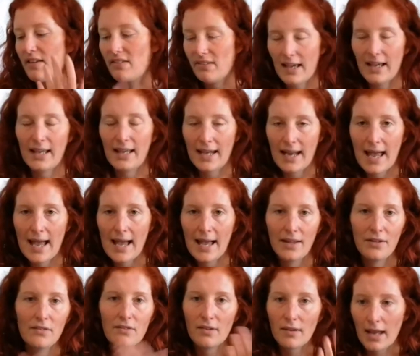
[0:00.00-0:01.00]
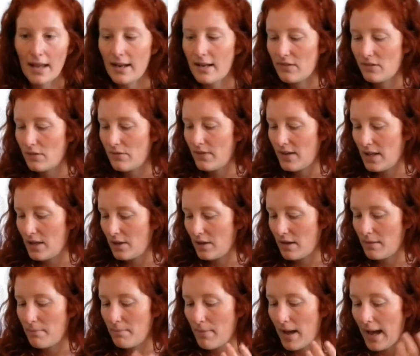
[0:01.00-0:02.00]
second-hand, and as a vegan
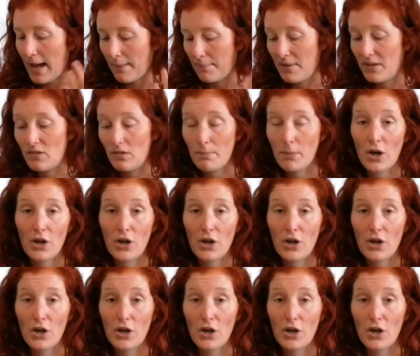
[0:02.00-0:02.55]
I'm happy to